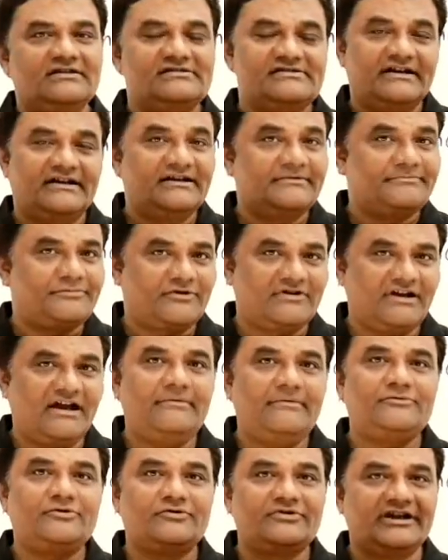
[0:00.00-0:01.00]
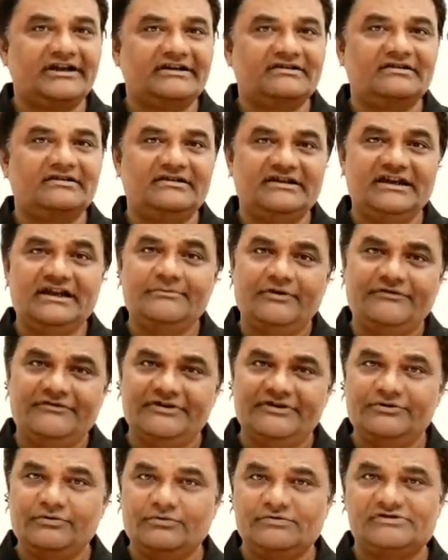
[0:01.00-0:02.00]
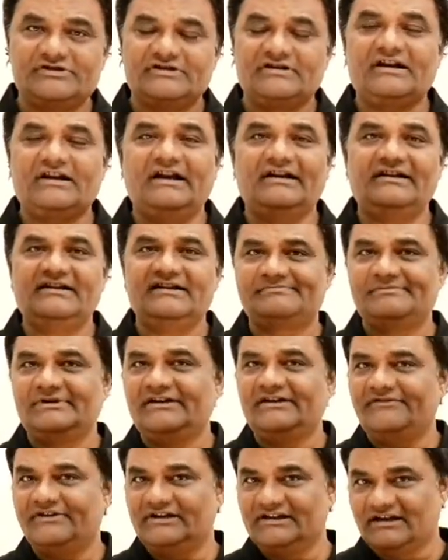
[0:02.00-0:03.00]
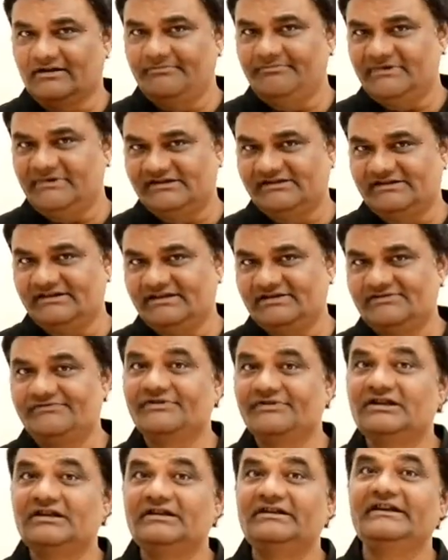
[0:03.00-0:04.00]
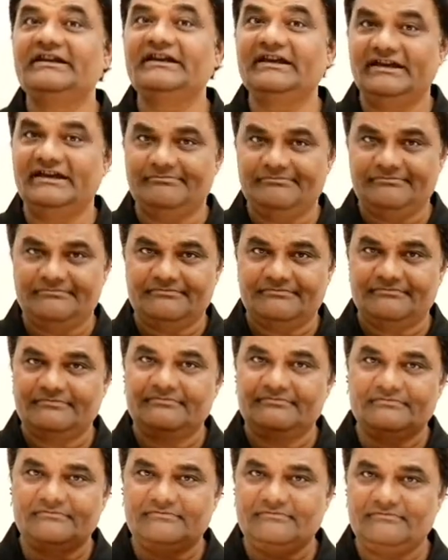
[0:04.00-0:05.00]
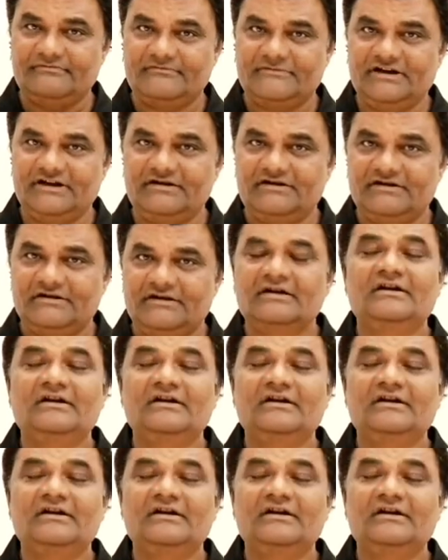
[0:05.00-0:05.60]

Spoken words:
let us write a program to take the name of a user and display a welcome message with the name, right?